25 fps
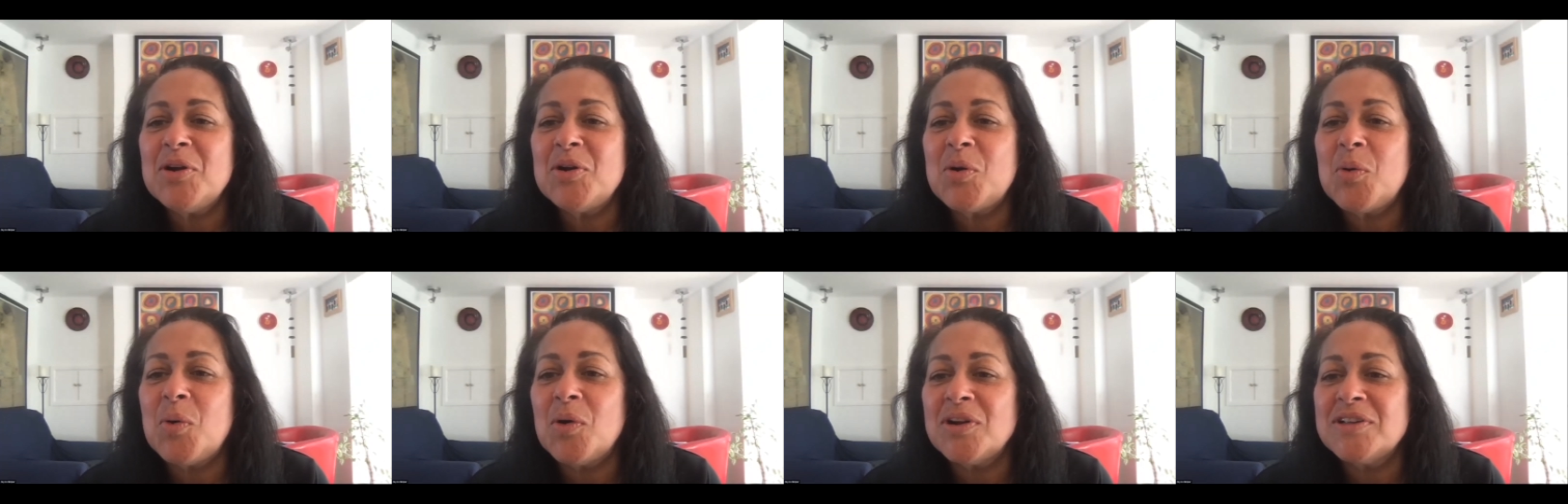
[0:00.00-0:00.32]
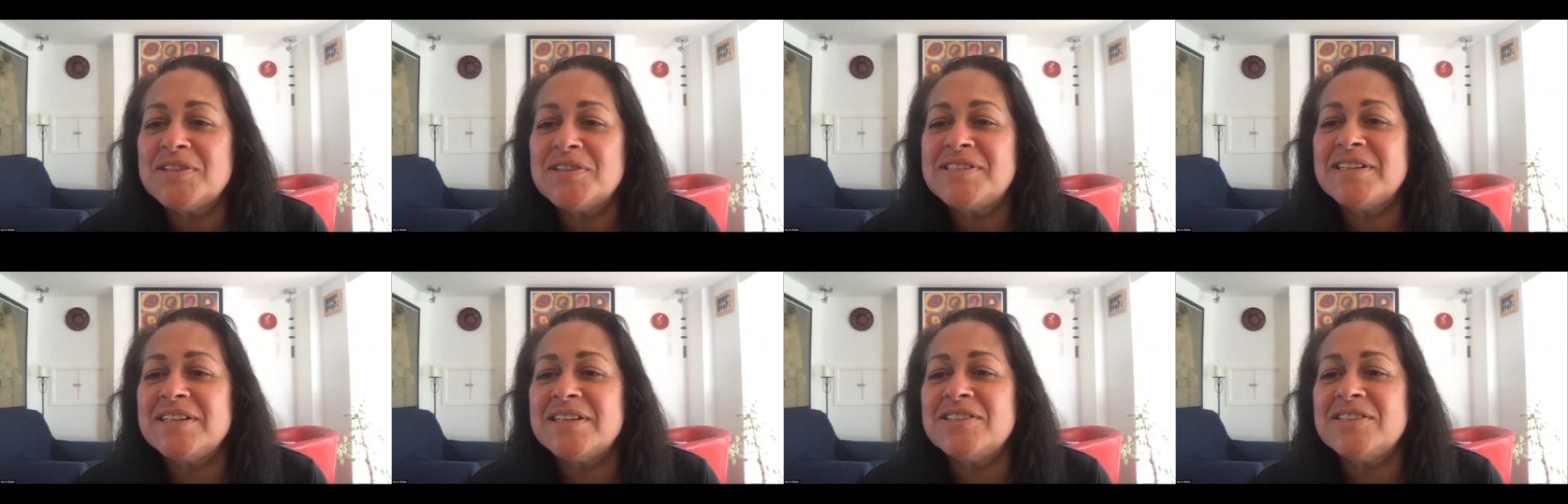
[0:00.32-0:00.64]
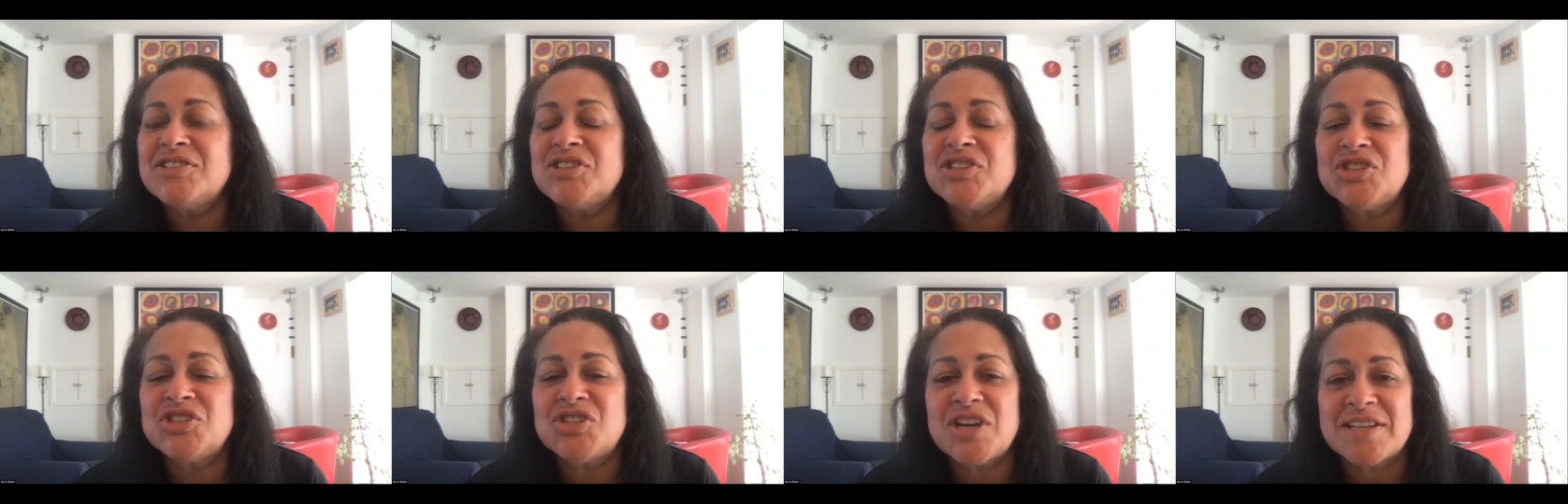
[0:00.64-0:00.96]
quality is
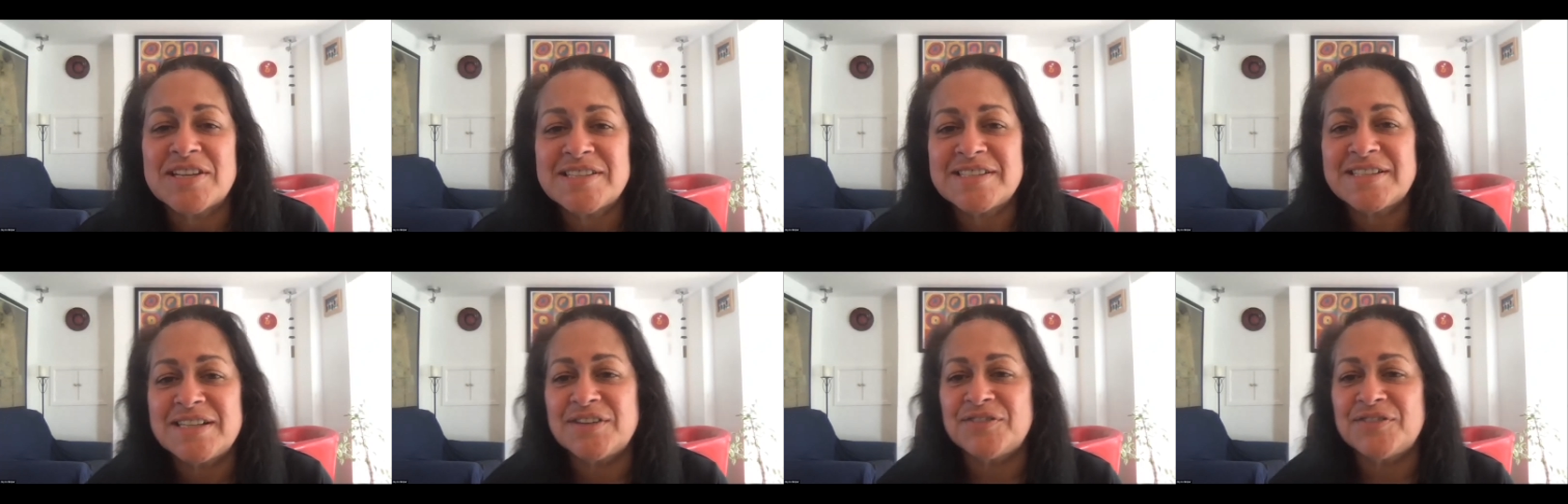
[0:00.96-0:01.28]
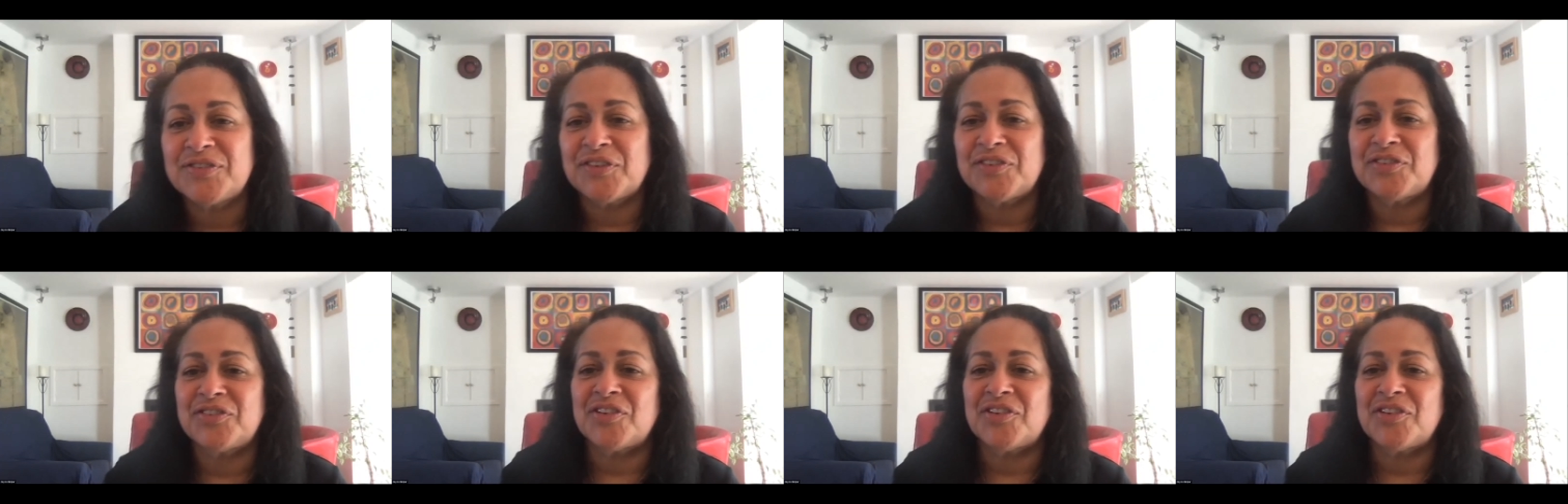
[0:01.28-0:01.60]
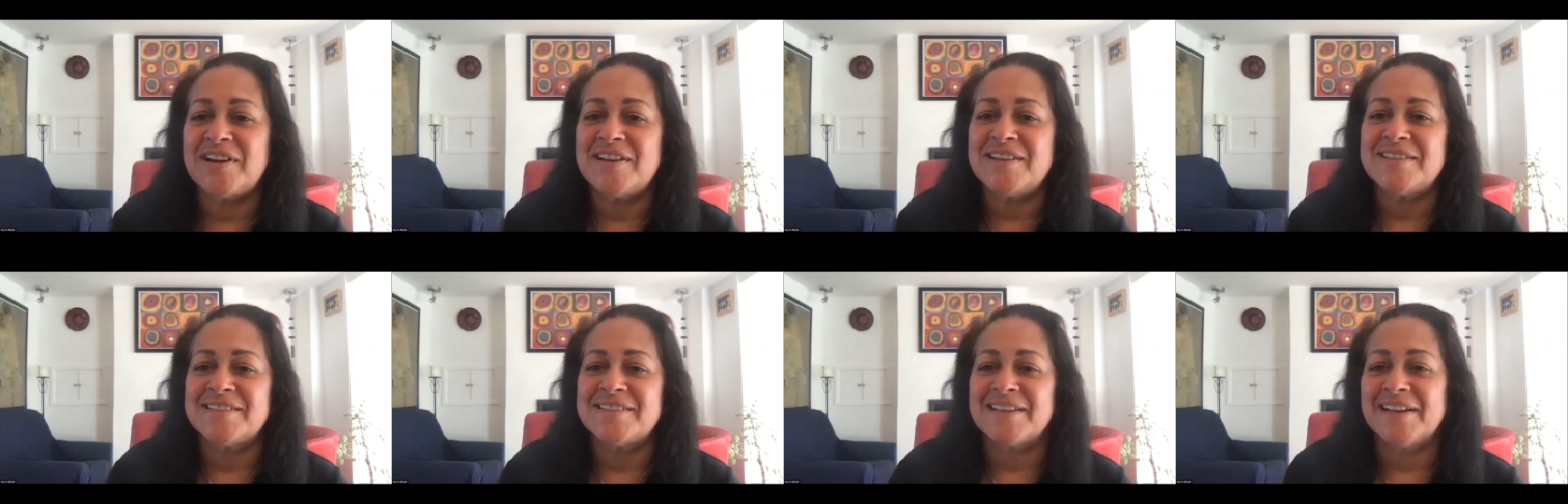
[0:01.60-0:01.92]
suggested for
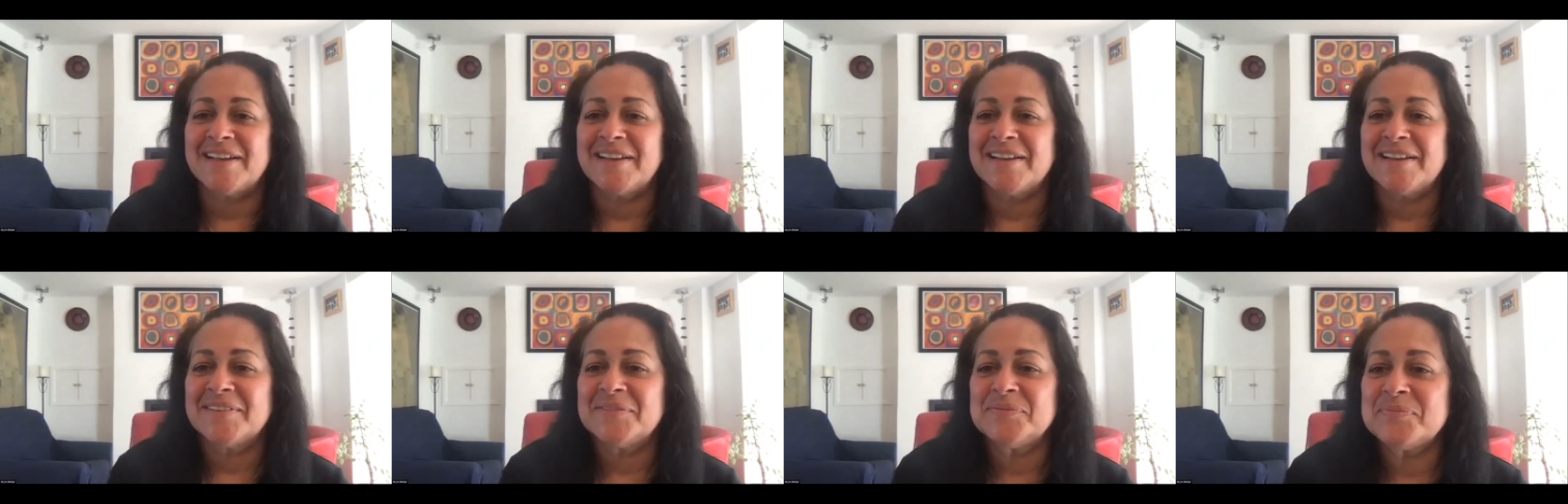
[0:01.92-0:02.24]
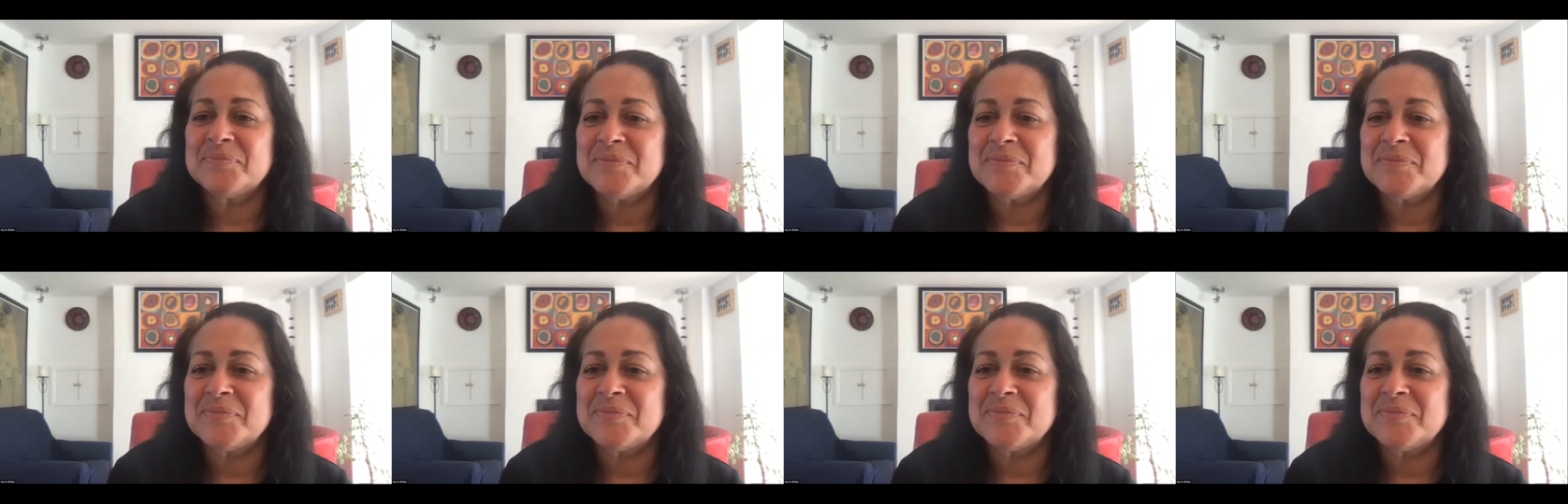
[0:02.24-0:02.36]
freezing?